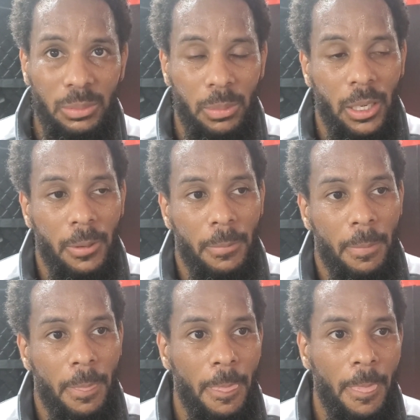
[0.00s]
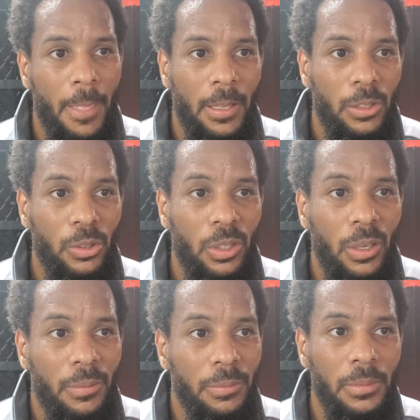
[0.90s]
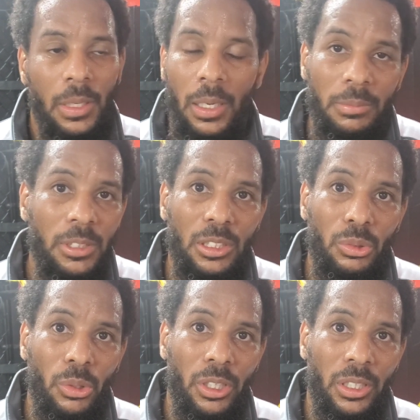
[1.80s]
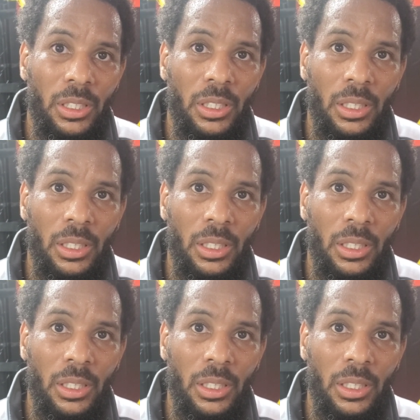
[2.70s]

But, you know, I'm just working.